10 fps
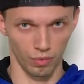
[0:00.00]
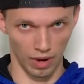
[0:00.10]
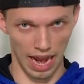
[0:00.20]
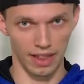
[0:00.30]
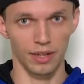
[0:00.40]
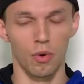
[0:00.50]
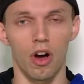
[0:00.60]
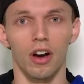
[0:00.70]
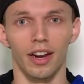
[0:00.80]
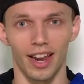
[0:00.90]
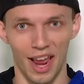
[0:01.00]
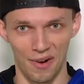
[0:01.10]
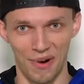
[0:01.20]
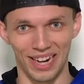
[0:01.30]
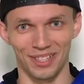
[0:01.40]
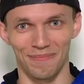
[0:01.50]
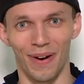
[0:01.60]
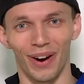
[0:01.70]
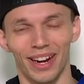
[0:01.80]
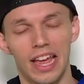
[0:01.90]
Ali Wong and Randall
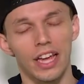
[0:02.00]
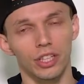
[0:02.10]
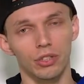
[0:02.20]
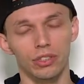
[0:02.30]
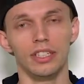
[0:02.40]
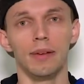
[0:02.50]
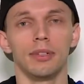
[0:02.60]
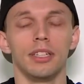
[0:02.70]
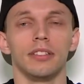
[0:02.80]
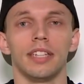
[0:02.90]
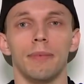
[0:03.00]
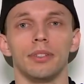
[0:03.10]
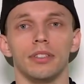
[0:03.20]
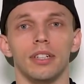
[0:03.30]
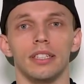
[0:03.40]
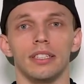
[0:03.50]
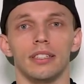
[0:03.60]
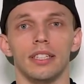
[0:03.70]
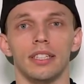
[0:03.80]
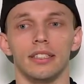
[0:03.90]
Park. Usually I'm a little skeptical on these
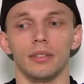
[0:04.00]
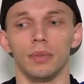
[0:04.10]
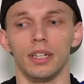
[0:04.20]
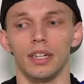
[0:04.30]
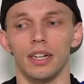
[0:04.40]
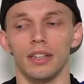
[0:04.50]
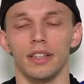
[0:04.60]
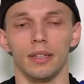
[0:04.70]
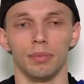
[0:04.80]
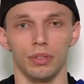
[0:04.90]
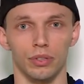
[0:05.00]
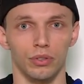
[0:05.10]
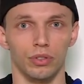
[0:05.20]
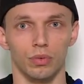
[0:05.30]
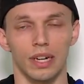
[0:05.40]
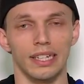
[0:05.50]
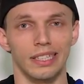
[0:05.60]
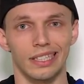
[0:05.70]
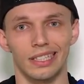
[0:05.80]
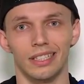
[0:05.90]
things where they produce,
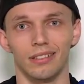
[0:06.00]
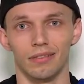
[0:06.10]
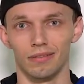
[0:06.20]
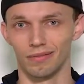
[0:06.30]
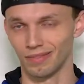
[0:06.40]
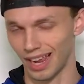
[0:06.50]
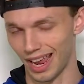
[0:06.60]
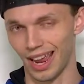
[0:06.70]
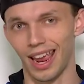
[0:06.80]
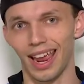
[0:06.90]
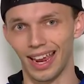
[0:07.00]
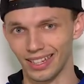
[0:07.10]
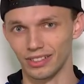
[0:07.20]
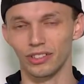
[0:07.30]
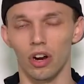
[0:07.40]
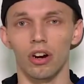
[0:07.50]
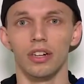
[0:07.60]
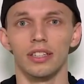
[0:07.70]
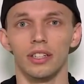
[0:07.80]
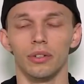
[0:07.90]
write, and star
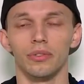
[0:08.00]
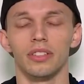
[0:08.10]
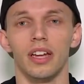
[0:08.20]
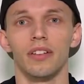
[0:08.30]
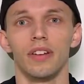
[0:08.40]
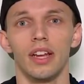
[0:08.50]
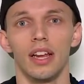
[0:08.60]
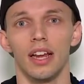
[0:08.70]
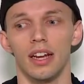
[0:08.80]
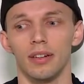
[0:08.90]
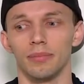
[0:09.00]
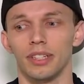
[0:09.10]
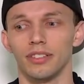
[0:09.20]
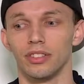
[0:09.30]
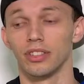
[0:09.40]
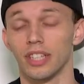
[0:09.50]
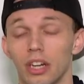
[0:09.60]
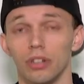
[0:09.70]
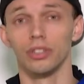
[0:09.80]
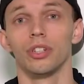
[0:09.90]
in their own stuff. Because it's just like,
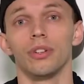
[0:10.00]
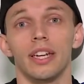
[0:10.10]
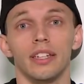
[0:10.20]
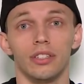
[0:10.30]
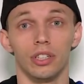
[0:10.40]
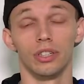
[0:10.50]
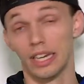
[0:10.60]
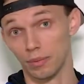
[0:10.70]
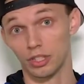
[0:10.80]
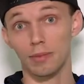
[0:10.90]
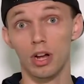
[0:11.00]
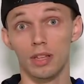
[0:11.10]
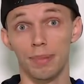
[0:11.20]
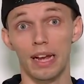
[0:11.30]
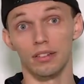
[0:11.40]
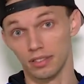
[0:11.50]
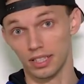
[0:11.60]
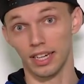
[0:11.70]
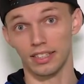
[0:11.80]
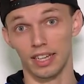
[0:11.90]
oh, you're creating to create, which I'm all about,
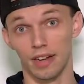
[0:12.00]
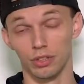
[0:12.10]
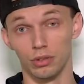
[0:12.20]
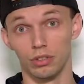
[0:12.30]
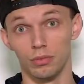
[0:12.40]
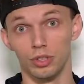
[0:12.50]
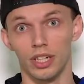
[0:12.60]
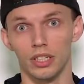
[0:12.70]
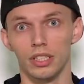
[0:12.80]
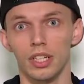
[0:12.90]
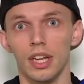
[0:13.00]
seeing as I have a YouTube channel.